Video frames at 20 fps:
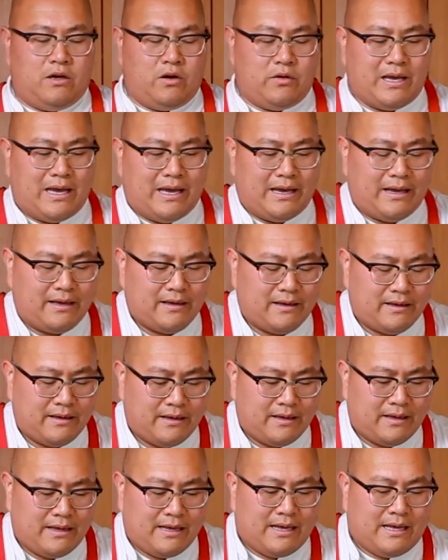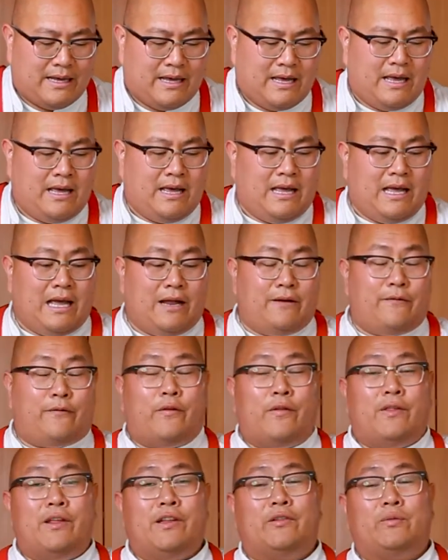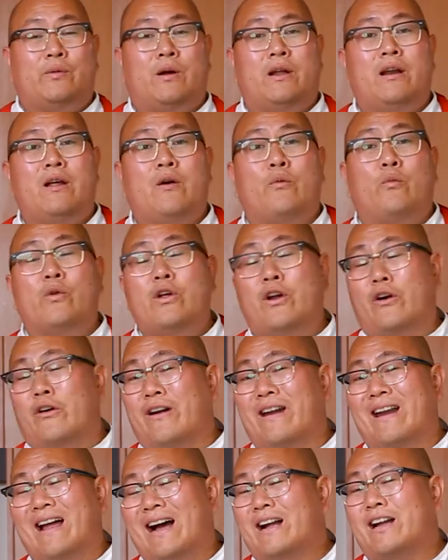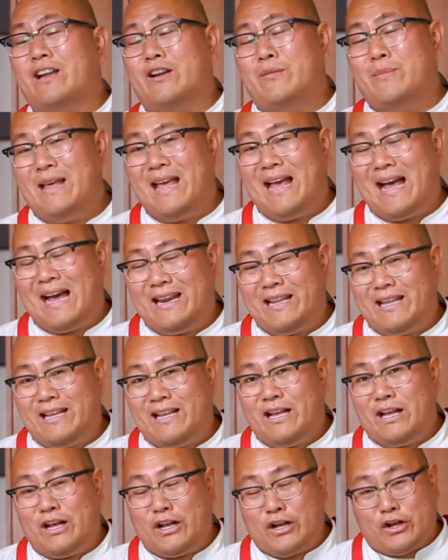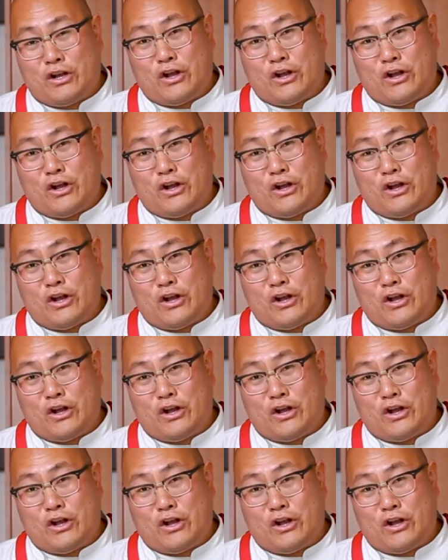Okay, and for this one, we are not gonna be adding